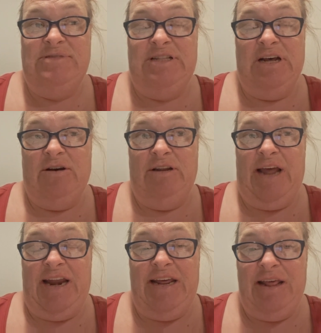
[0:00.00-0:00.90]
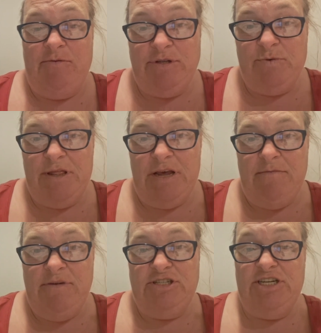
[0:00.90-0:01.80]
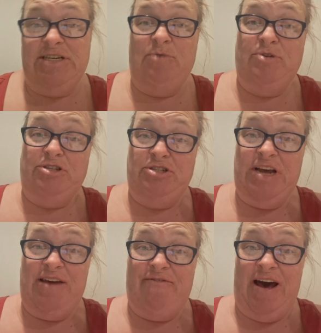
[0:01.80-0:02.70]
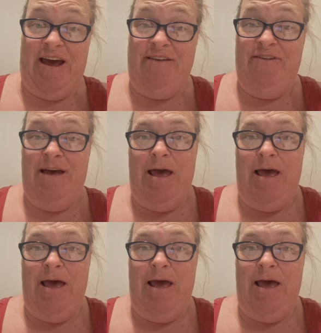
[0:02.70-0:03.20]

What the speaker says: the lady that was with him, she said, would you take 5?